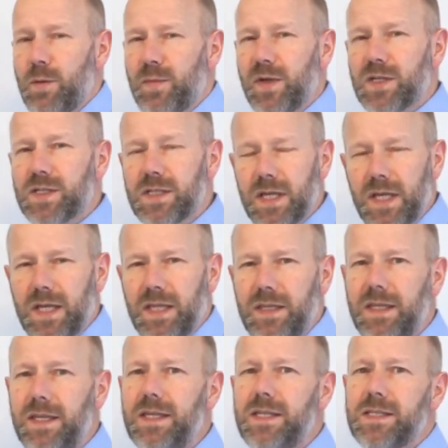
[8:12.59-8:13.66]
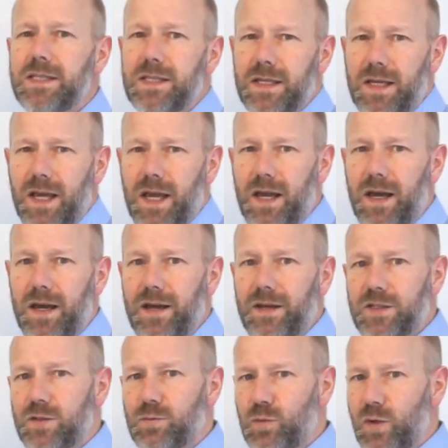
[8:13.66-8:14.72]
Because these
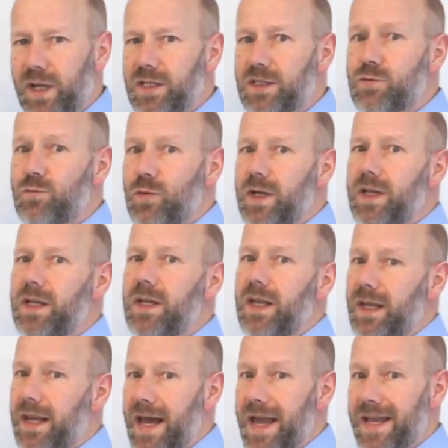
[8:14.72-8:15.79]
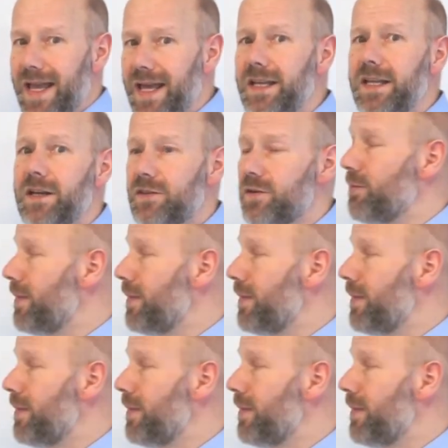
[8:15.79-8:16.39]
uh, springs will, like any other